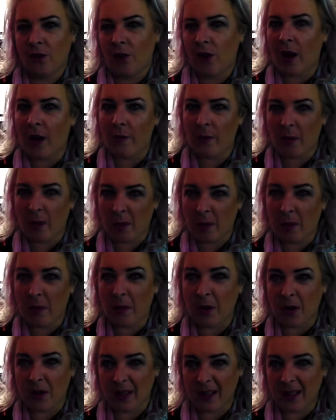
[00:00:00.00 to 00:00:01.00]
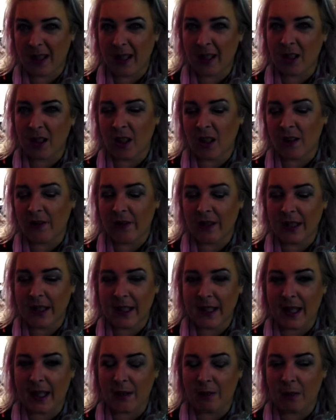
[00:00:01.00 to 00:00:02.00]
try and put up a post and let you know if I
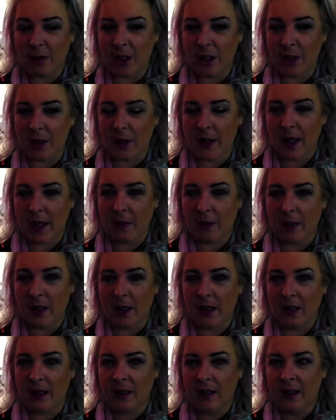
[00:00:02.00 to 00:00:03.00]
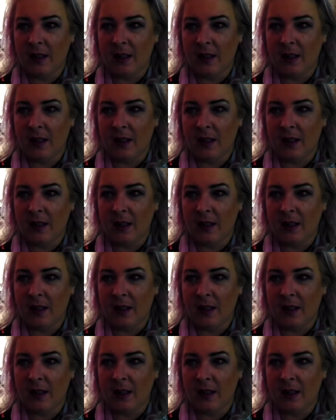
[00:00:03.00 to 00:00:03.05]
decide I'm going to do it that way.